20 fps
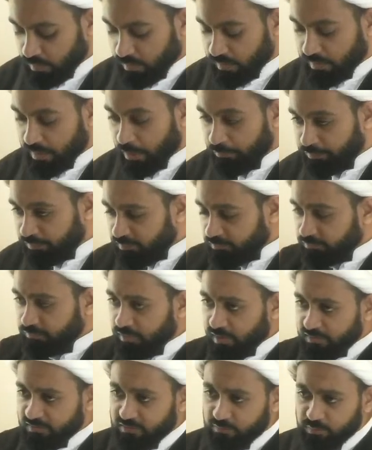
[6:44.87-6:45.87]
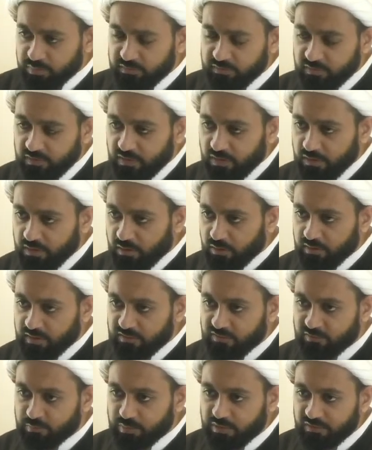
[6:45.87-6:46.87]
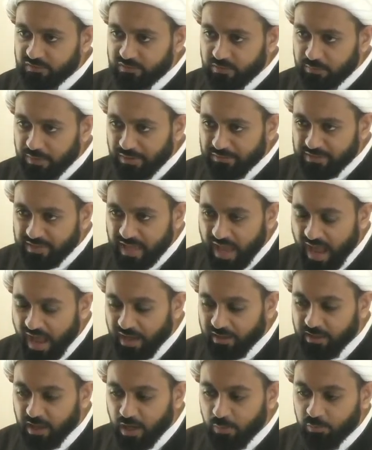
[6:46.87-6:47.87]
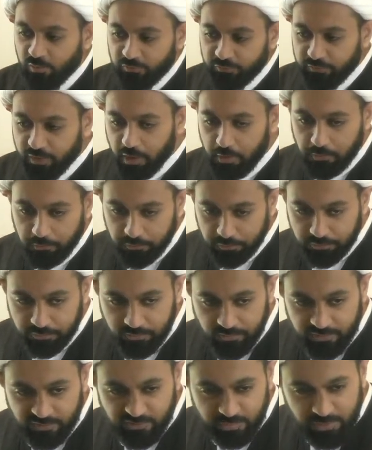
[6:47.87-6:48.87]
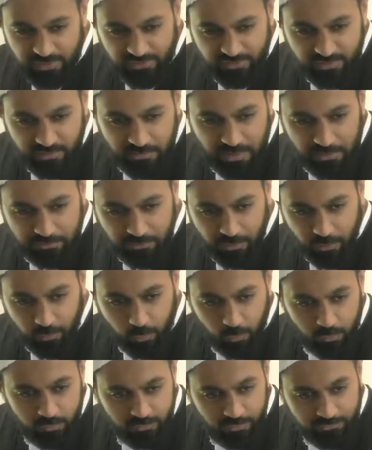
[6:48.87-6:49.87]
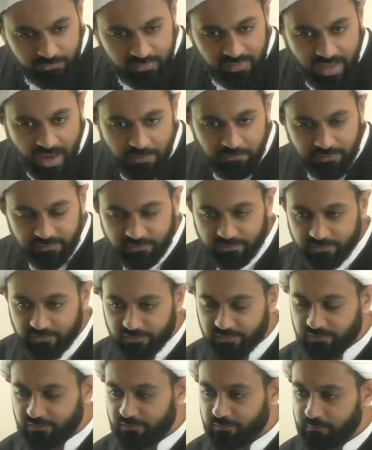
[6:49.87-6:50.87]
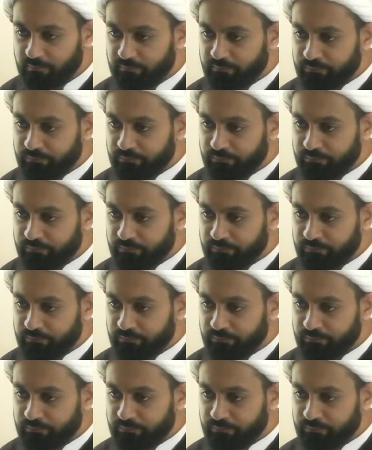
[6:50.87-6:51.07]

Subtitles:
Now this verse in particular, it speaks about the ahkam of earth. It speaks about the laws of inheritance.